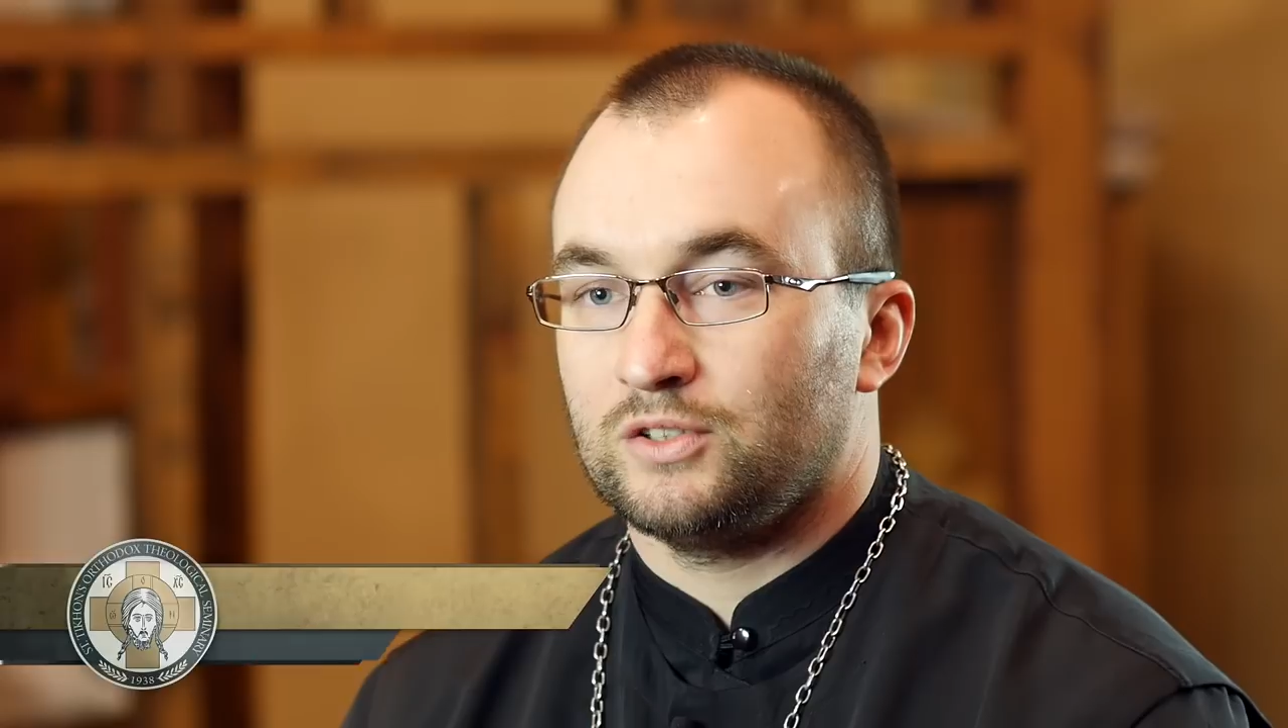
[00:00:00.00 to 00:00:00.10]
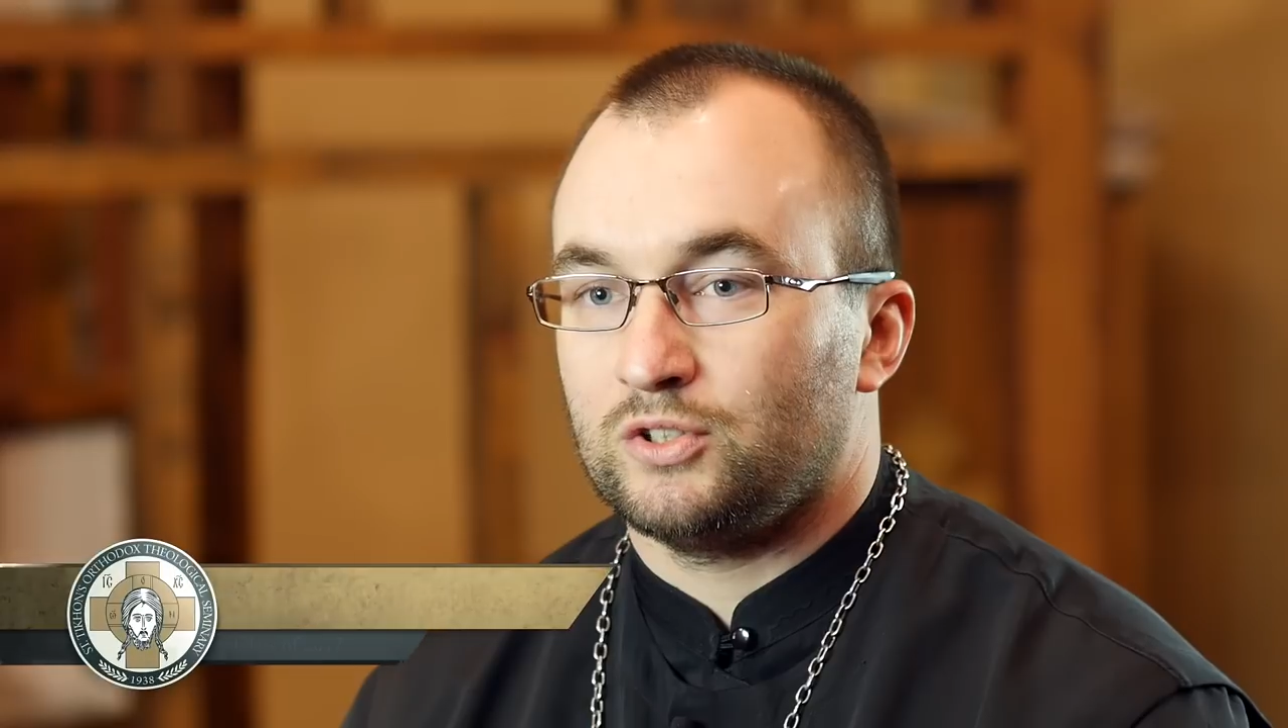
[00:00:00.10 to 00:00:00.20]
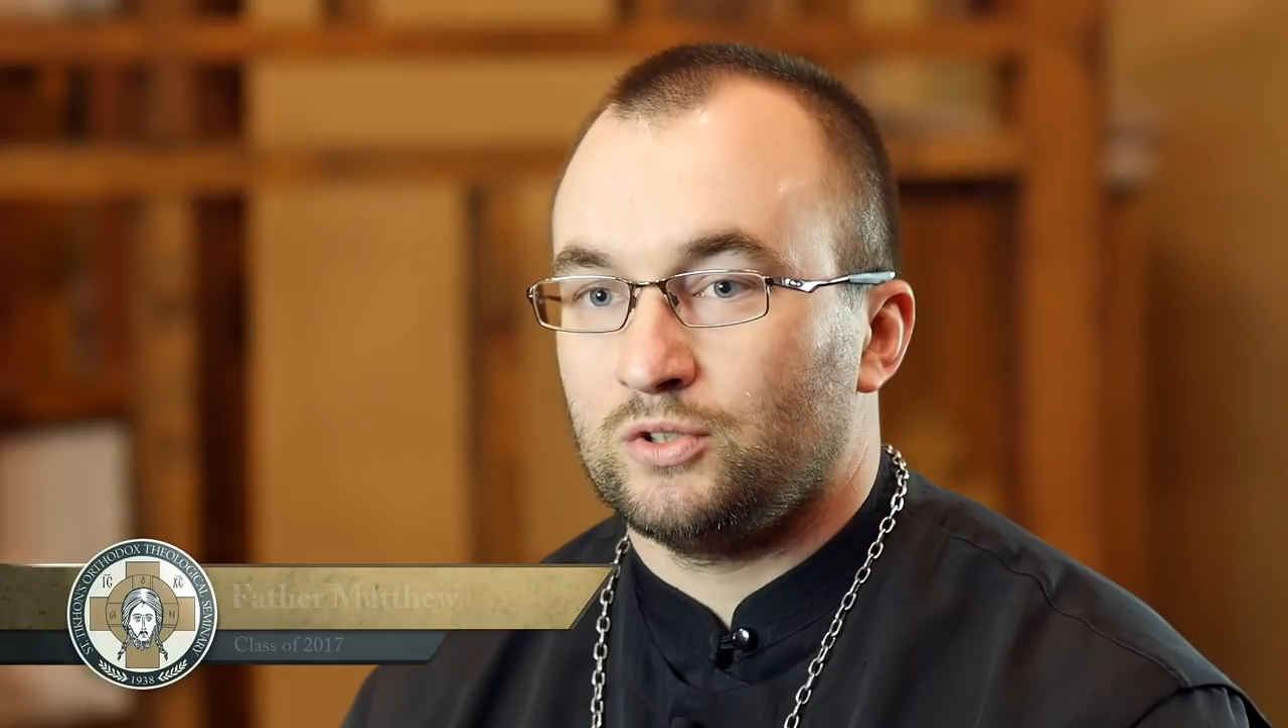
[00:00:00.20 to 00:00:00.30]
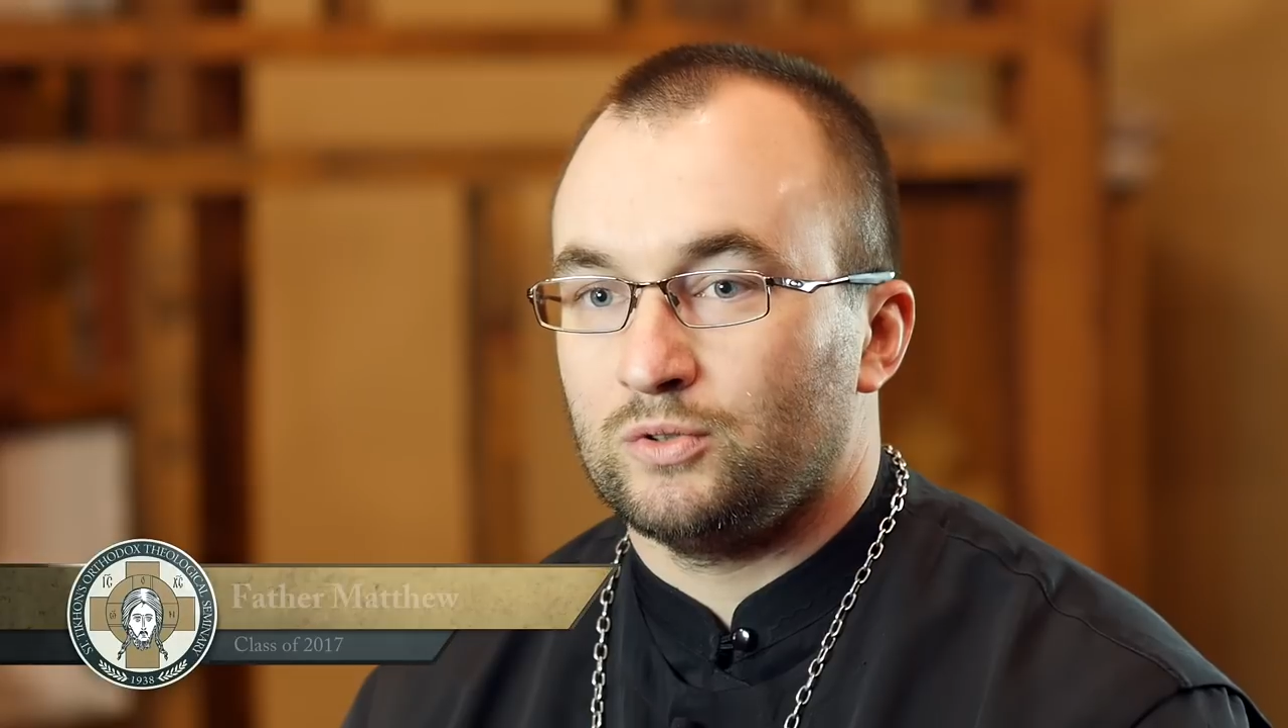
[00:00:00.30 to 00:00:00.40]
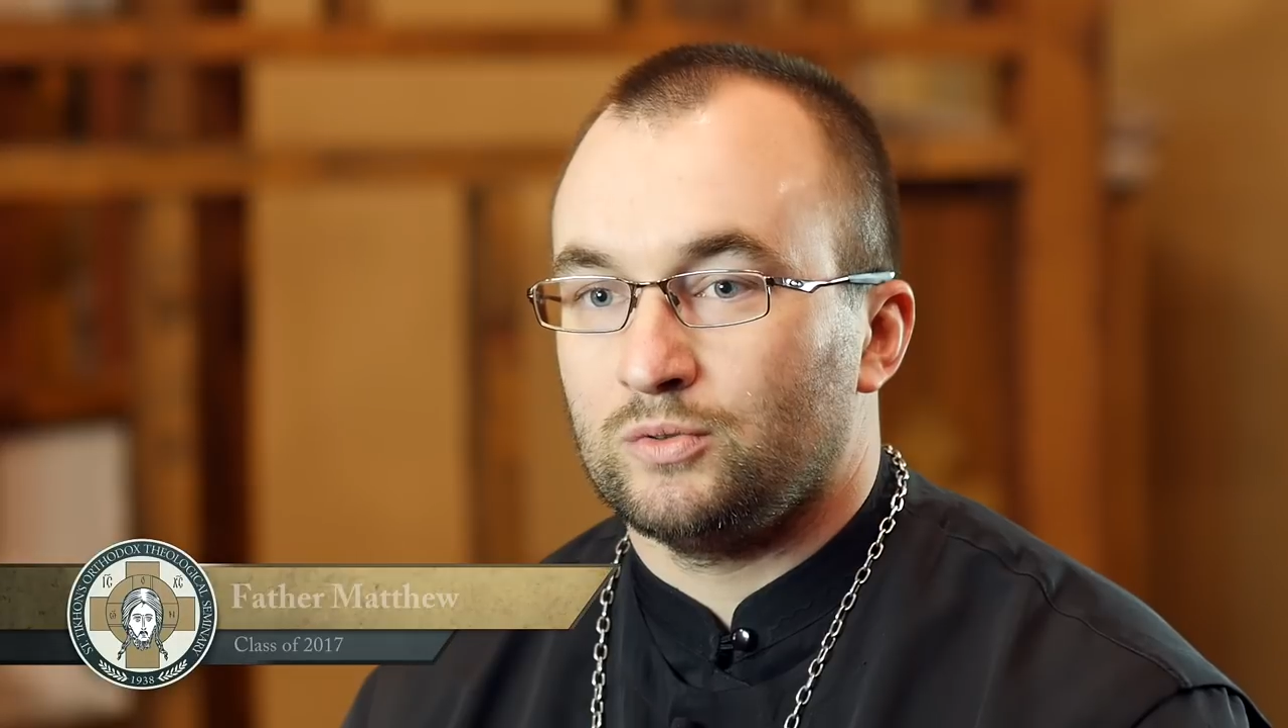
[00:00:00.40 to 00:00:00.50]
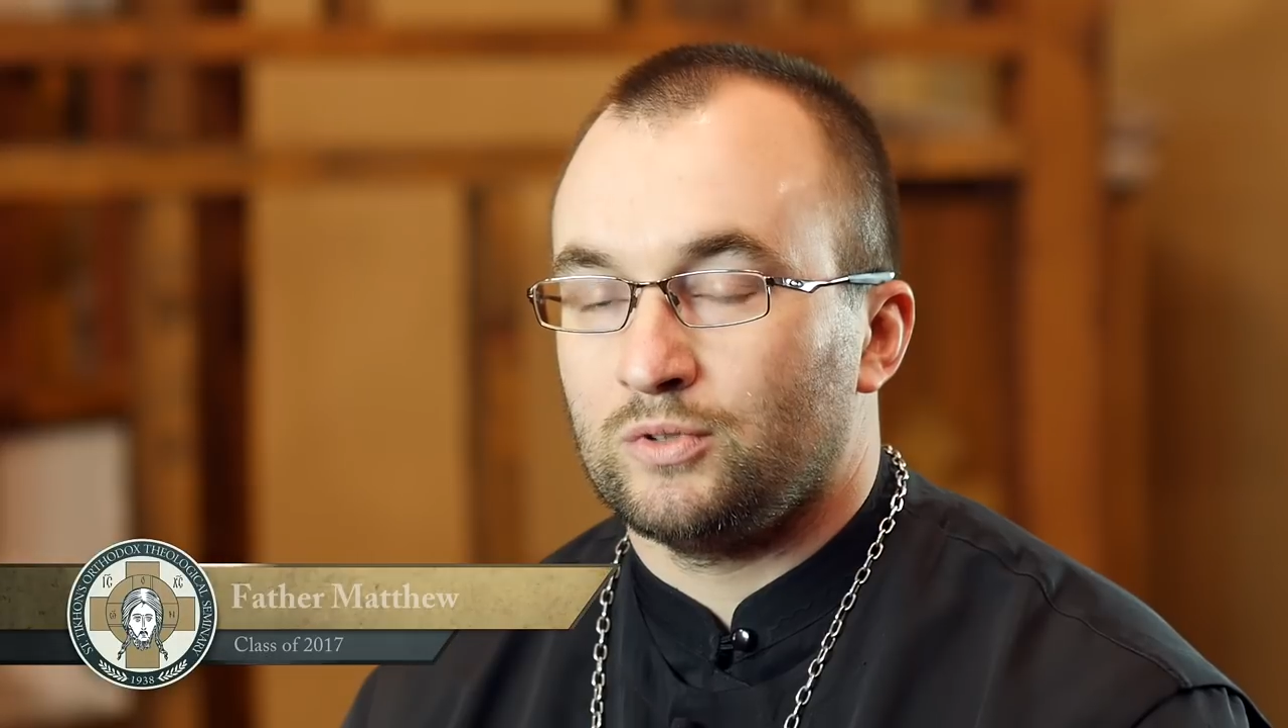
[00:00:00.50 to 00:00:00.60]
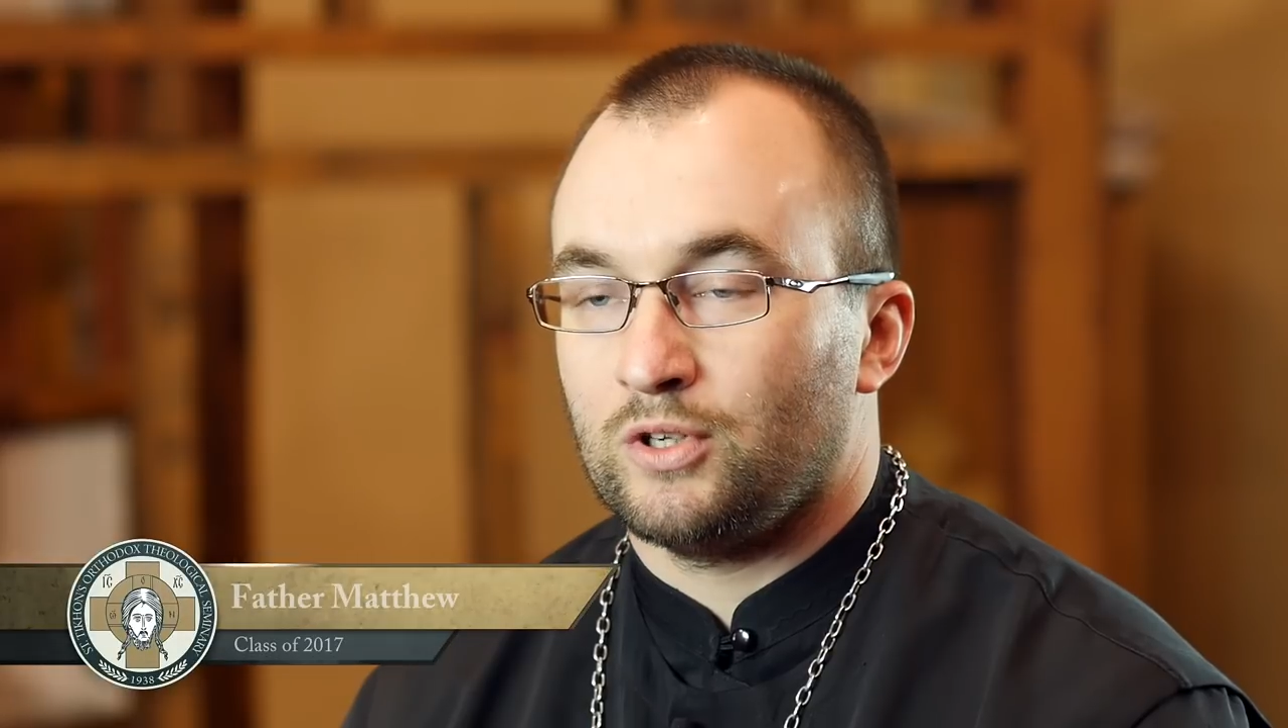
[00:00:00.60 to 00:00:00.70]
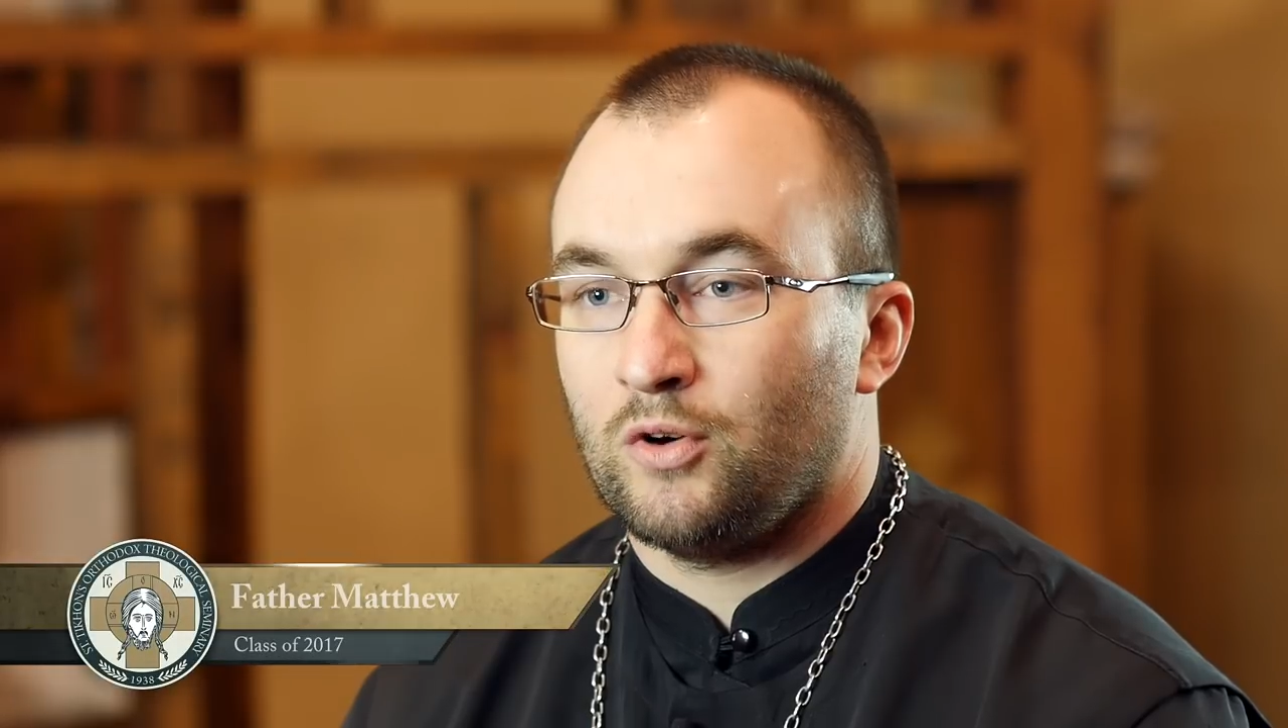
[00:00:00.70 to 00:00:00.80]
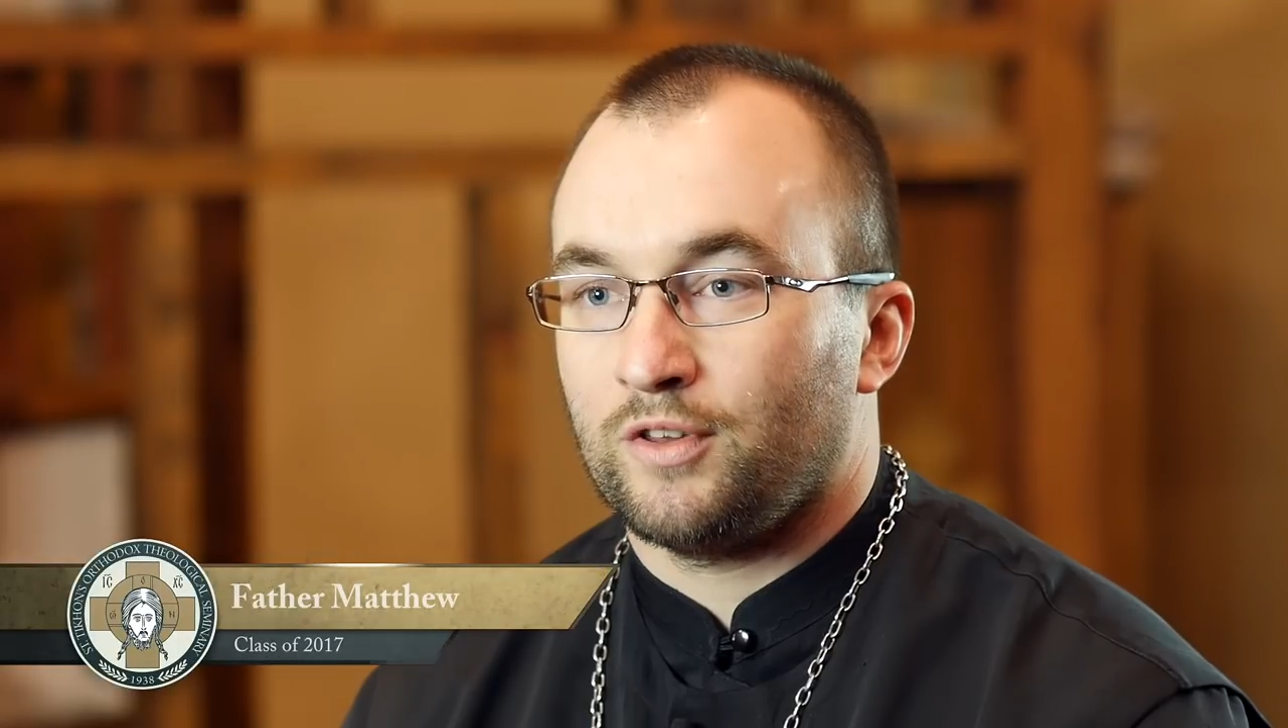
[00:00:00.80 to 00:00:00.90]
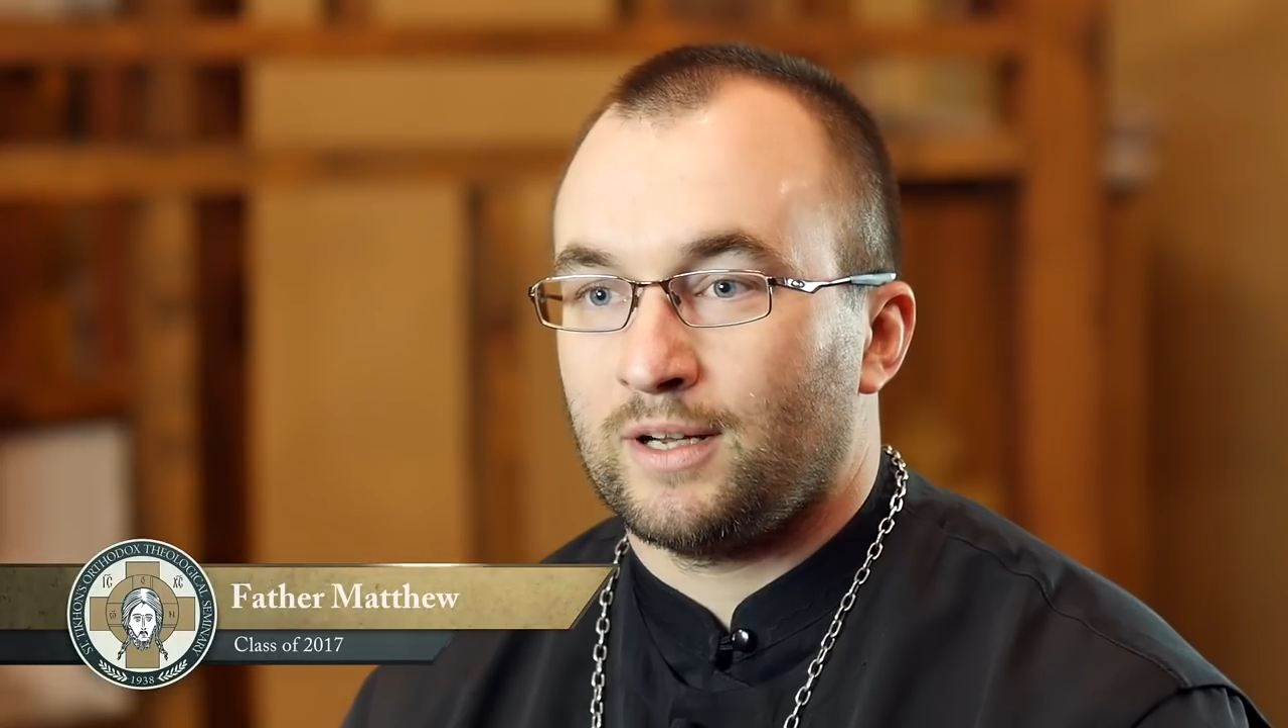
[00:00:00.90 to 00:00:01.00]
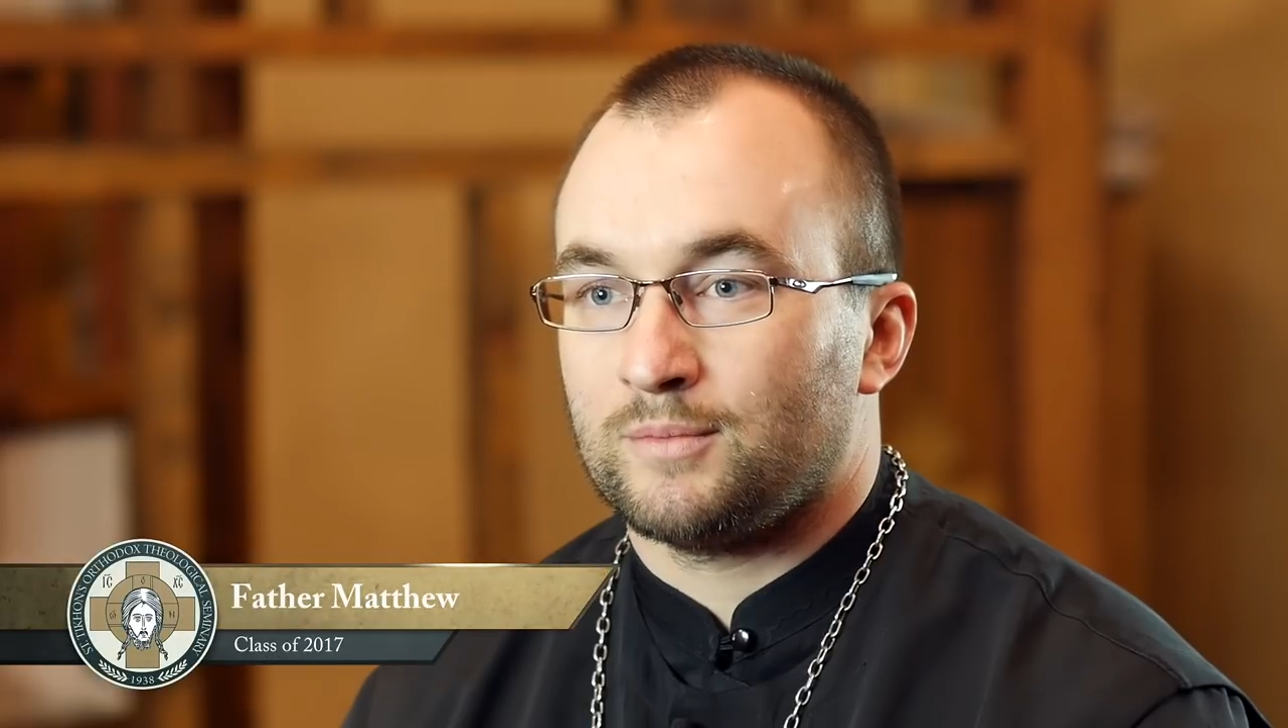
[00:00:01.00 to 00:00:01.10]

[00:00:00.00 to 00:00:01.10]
to know that